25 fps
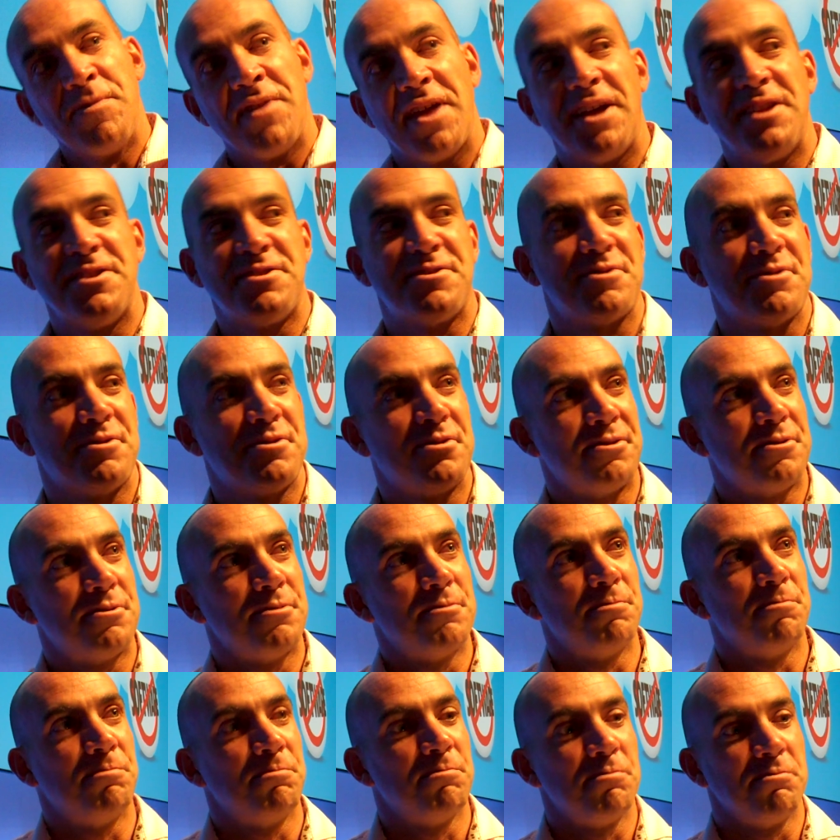And
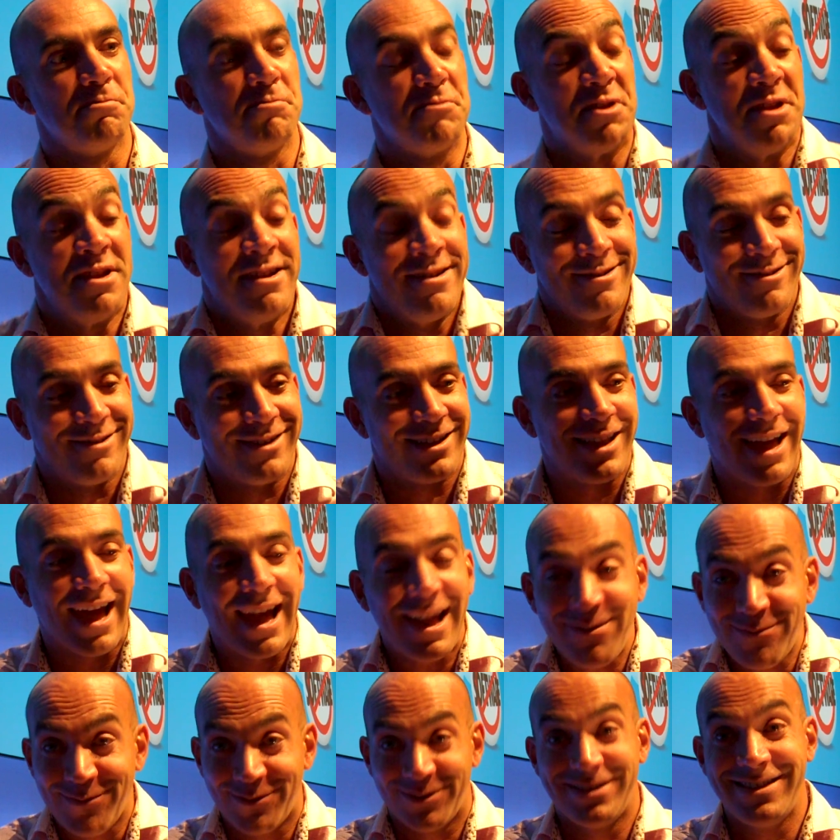so, you know,
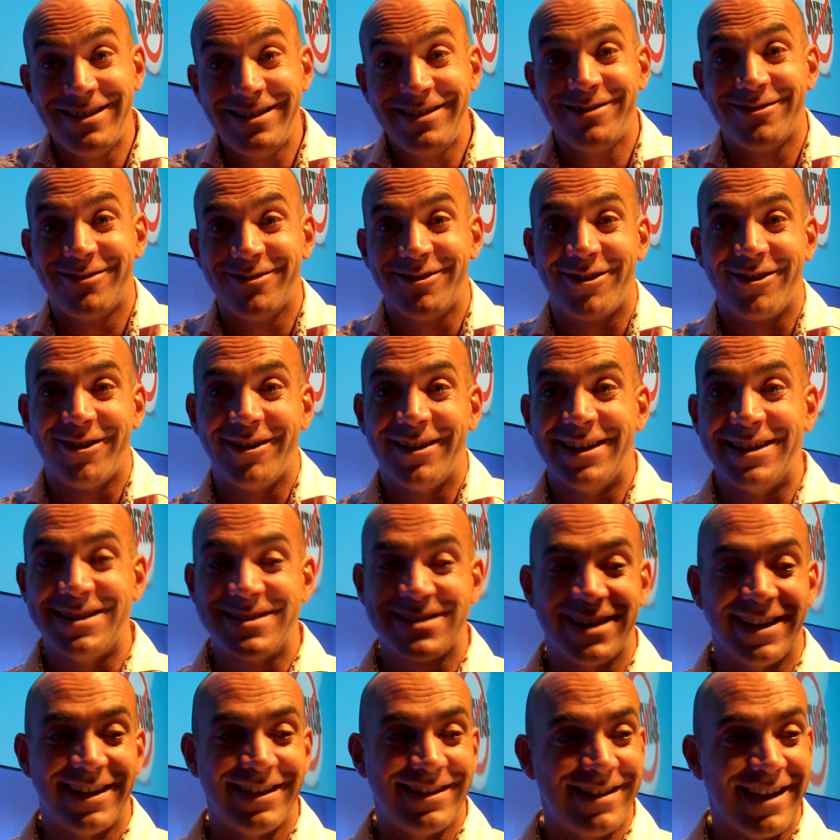at the dinner he
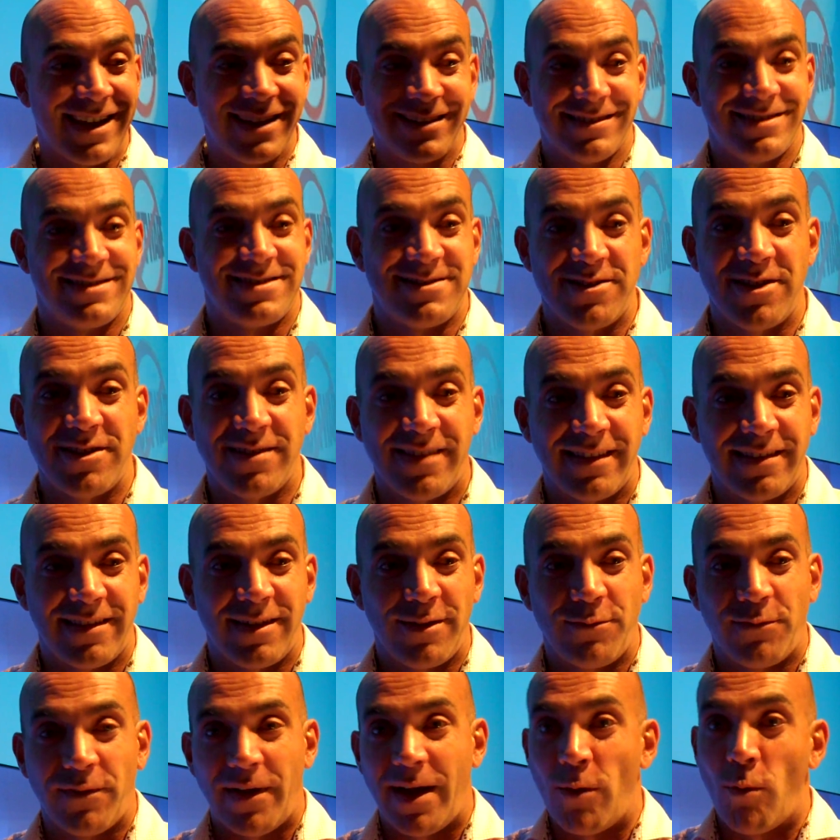said, it's not
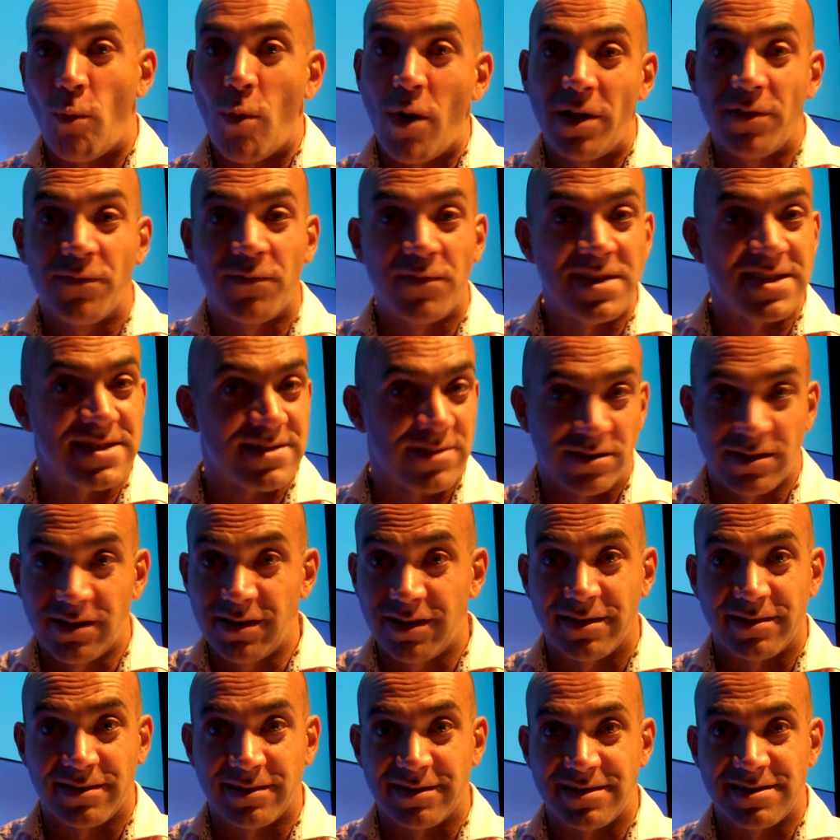if I want this or
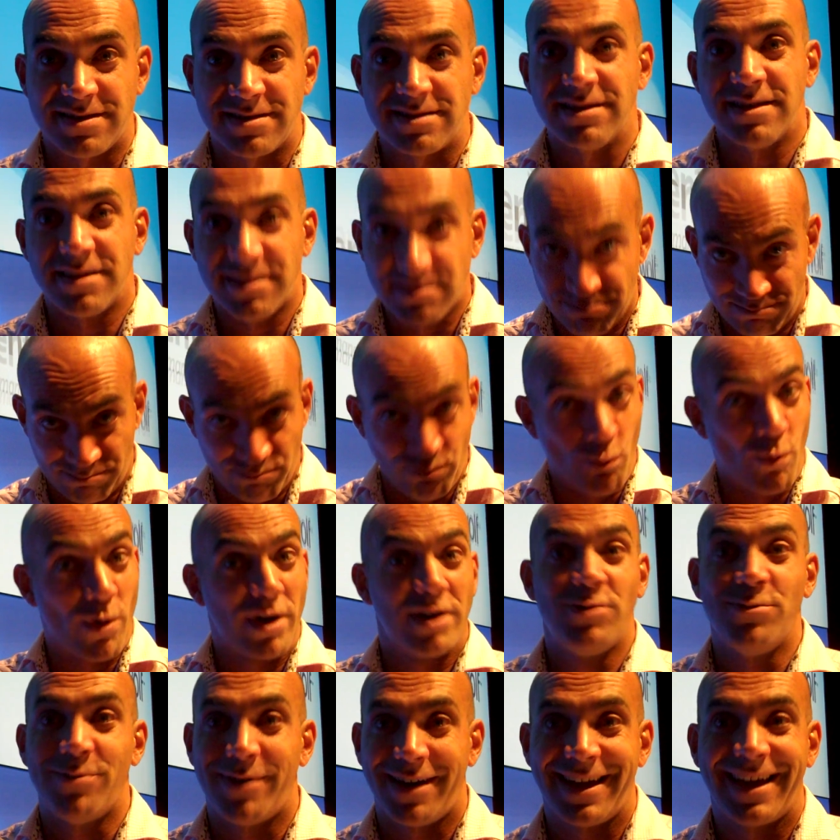not, it's
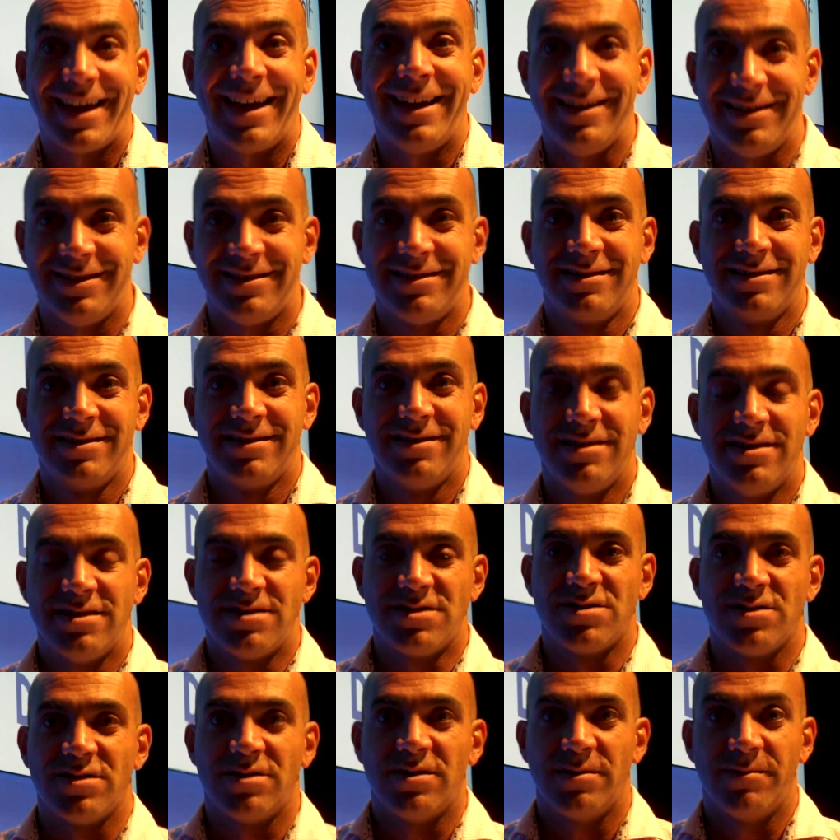when do I get it.
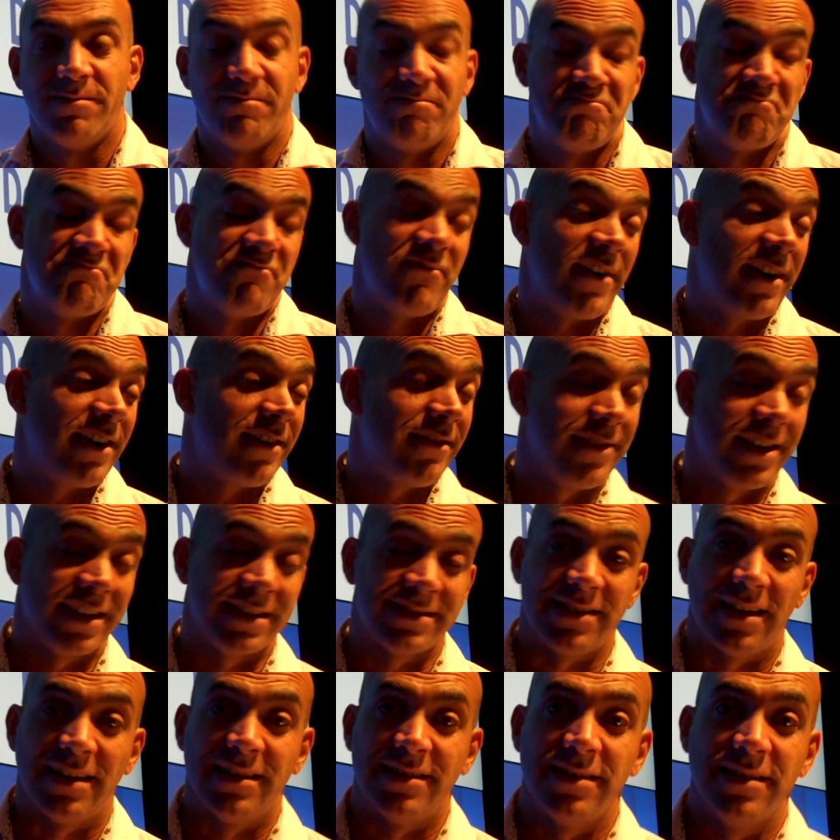So very
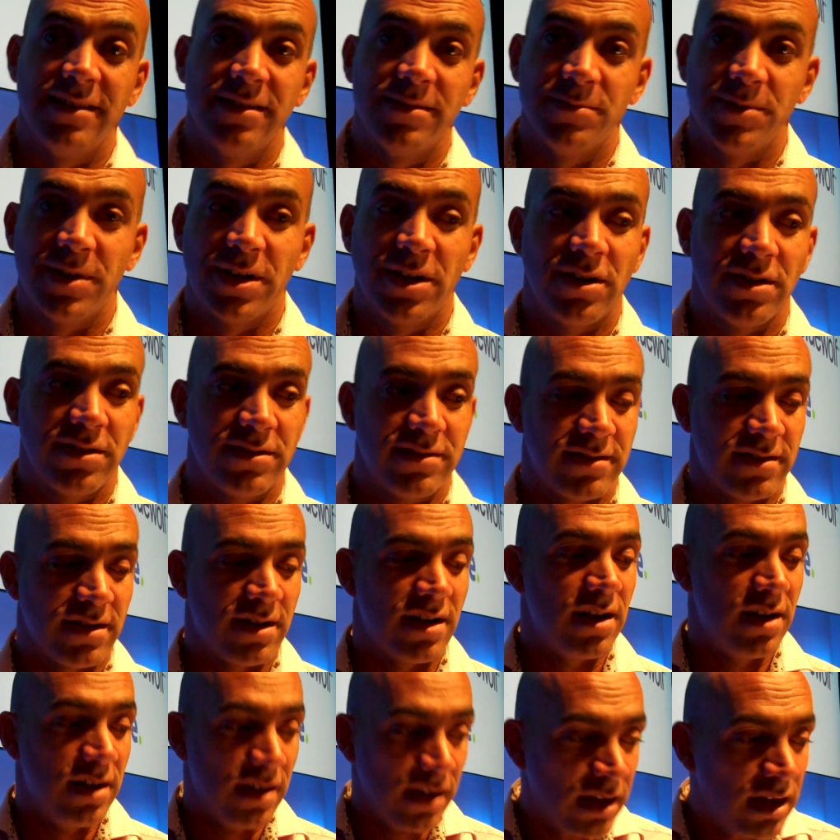exciting. We got
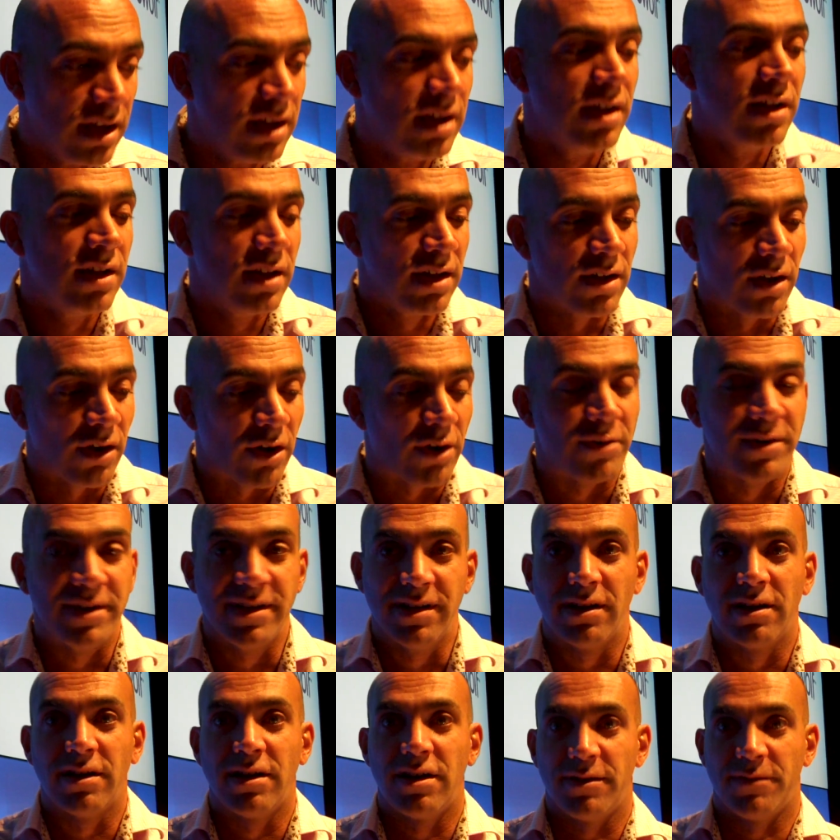
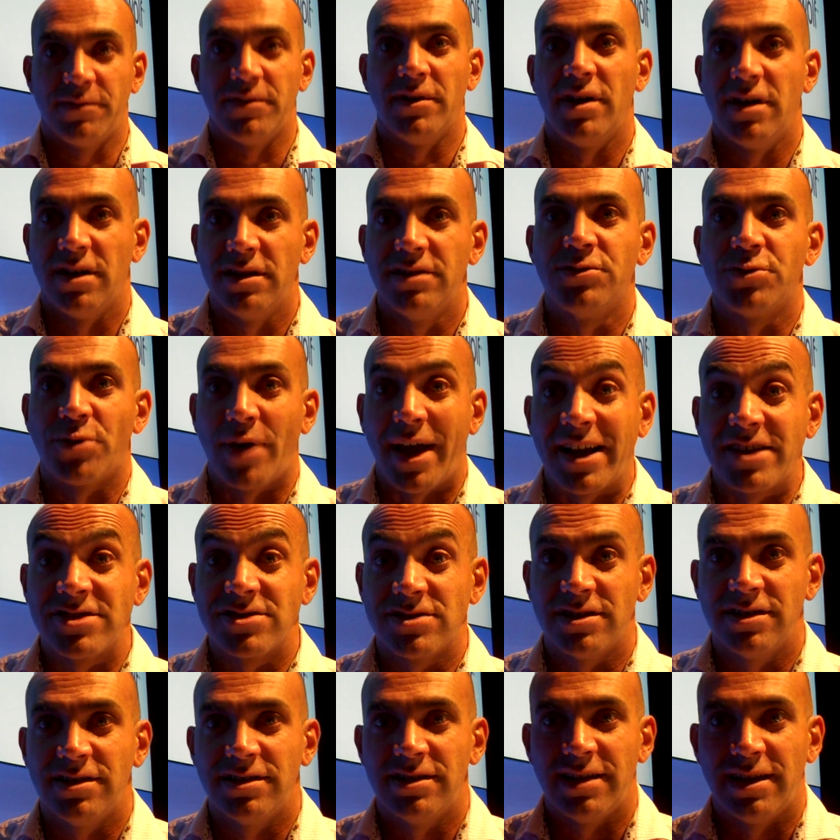already a lot of
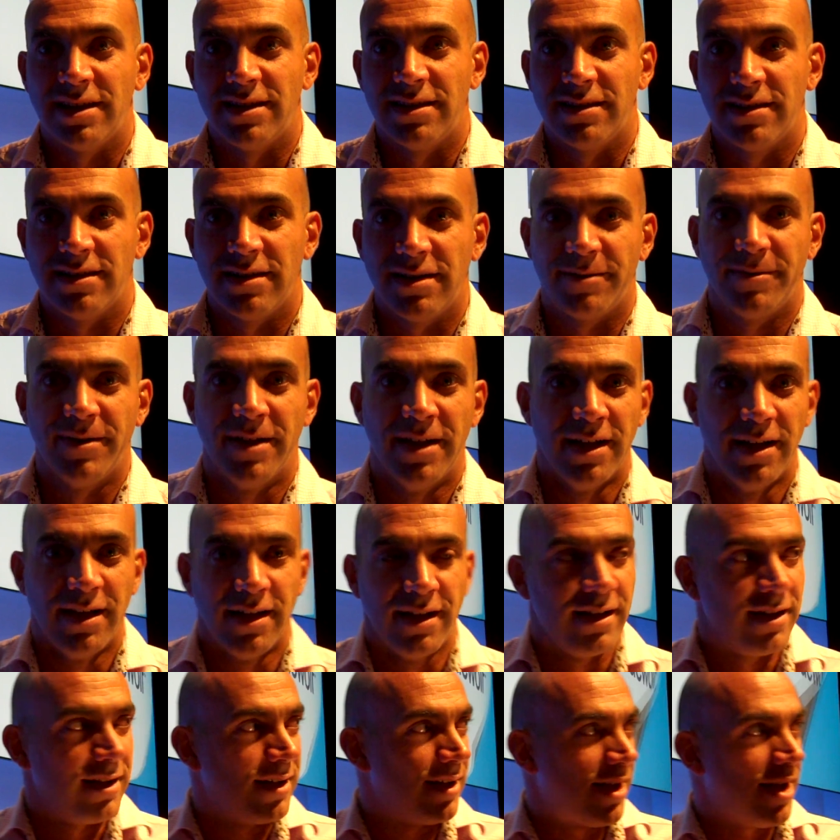traction, and
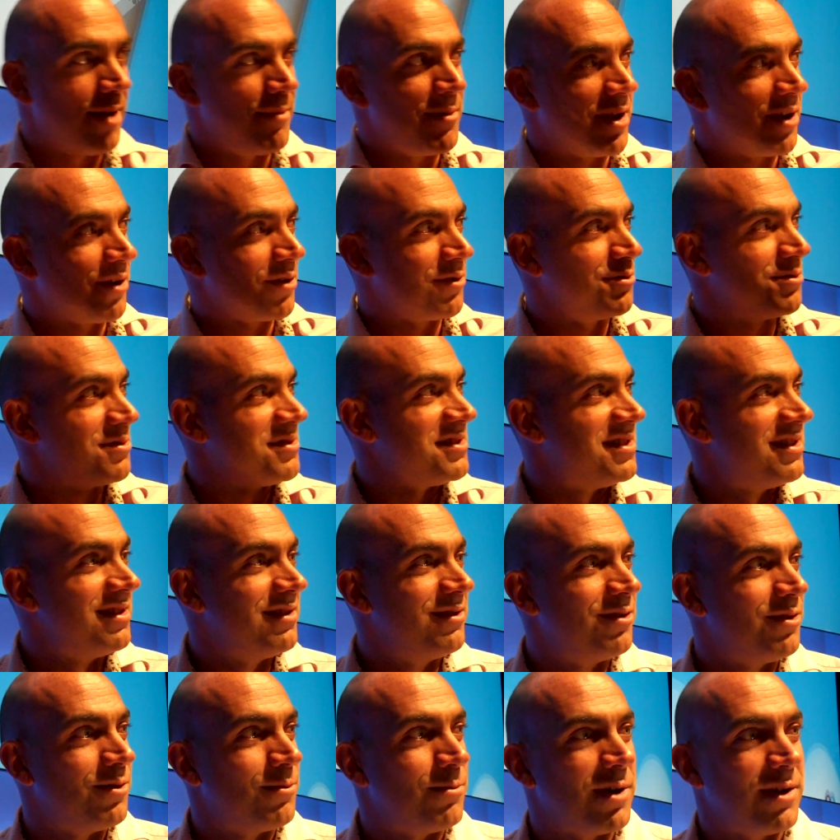I'm eager to see,
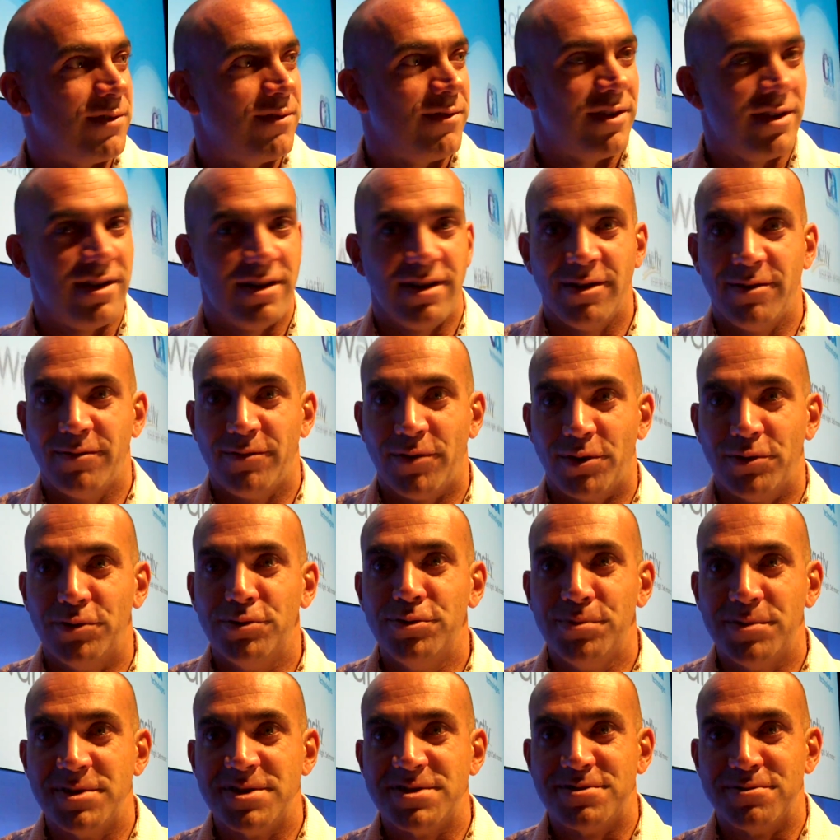you know, what the
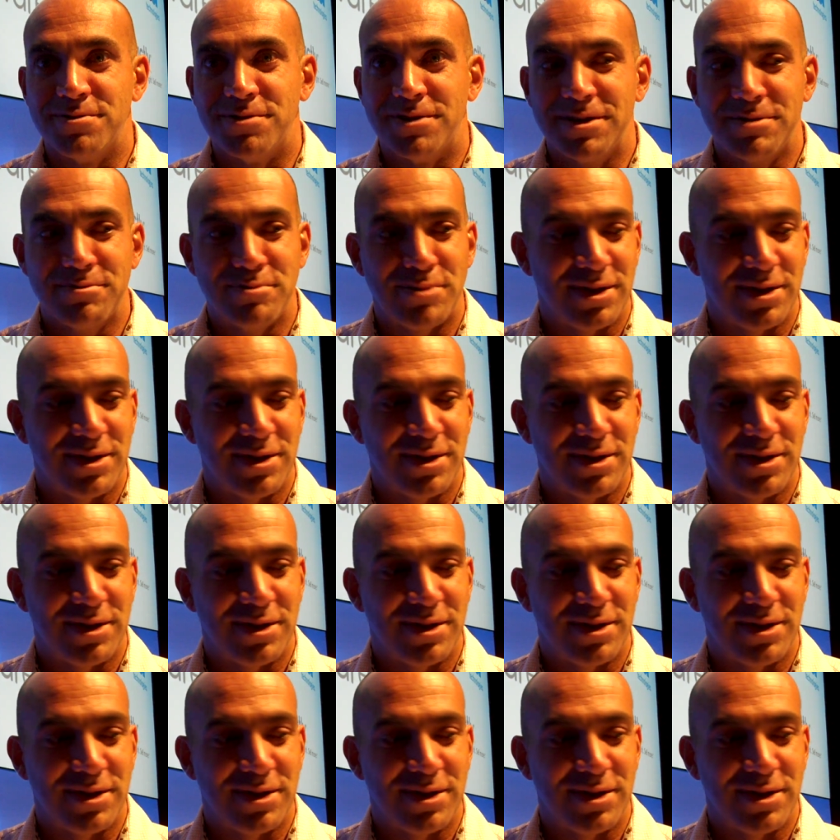room is doing.